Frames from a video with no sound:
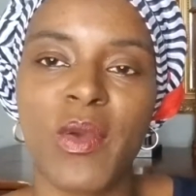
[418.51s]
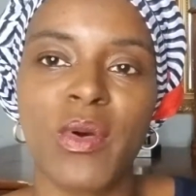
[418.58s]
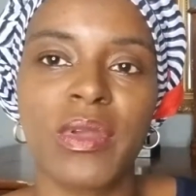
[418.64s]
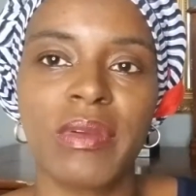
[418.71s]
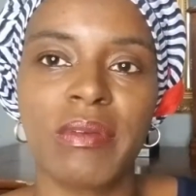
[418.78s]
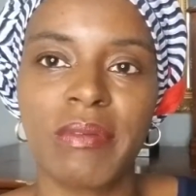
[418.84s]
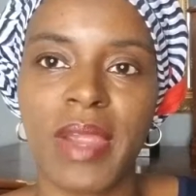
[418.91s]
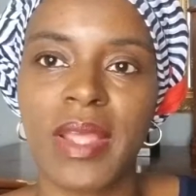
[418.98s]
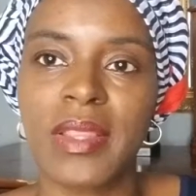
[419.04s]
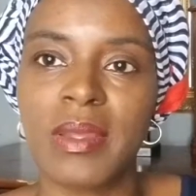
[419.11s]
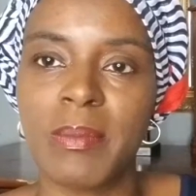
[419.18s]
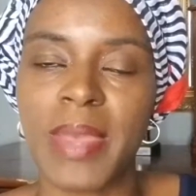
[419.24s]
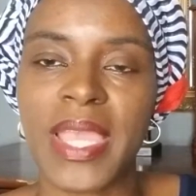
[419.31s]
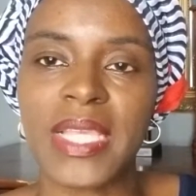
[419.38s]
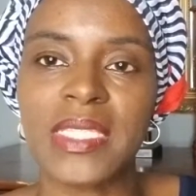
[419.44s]
on a regular
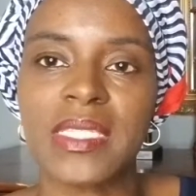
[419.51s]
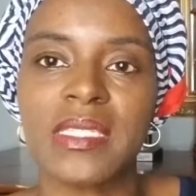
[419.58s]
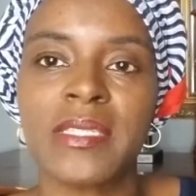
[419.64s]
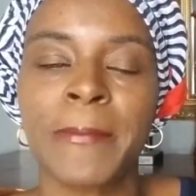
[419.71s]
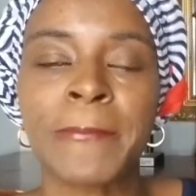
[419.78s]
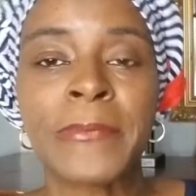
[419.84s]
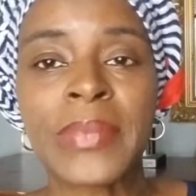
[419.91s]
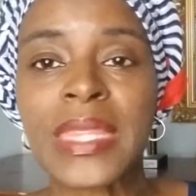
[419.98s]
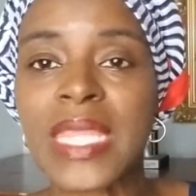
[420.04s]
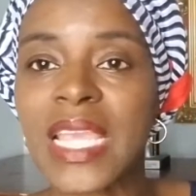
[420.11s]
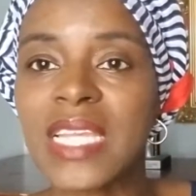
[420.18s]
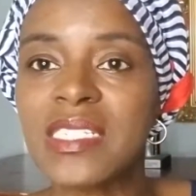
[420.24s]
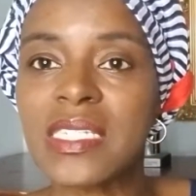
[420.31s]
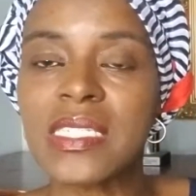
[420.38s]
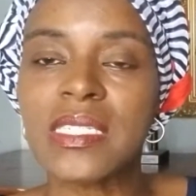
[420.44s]
basis, and
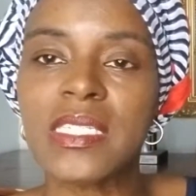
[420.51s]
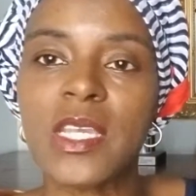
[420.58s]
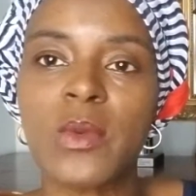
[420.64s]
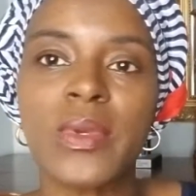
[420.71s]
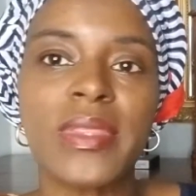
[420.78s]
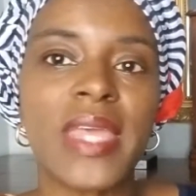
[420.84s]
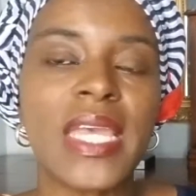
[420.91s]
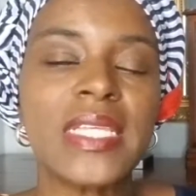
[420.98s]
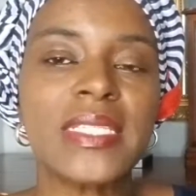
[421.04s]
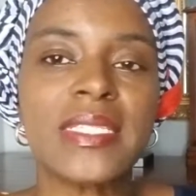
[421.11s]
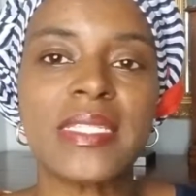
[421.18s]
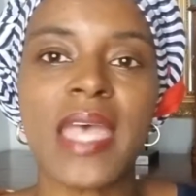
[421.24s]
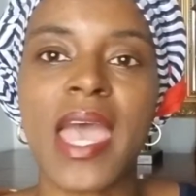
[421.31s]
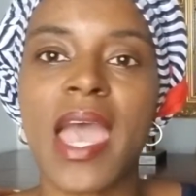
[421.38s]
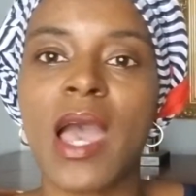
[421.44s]
just stick with that
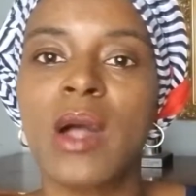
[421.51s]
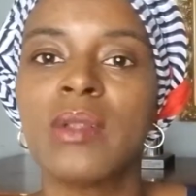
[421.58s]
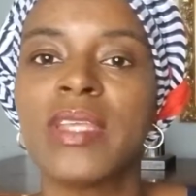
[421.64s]
style.